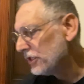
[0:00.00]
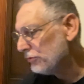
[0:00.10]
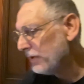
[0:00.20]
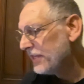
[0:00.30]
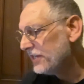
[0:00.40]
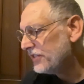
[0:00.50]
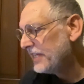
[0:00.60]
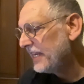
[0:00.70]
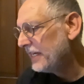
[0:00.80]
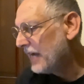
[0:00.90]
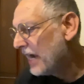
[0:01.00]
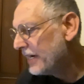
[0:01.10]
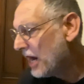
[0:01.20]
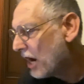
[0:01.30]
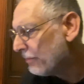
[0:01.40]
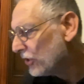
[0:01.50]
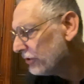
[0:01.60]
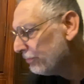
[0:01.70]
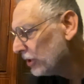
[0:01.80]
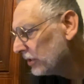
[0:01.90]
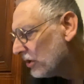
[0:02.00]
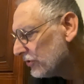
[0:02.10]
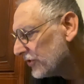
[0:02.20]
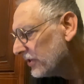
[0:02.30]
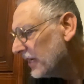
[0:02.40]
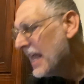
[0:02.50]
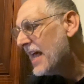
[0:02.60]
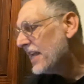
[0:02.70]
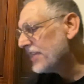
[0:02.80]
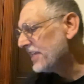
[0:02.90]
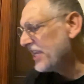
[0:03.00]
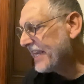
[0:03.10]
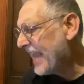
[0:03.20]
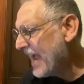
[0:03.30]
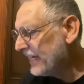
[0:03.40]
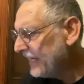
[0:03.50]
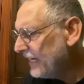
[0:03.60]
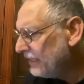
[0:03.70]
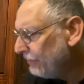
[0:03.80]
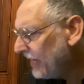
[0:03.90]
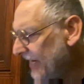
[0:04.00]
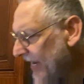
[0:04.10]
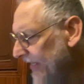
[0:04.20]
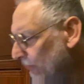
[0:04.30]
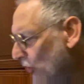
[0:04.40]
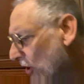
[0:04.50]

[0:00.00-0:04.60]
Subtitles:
with his D9 armored bulldozer. Says he can't eat meat anymore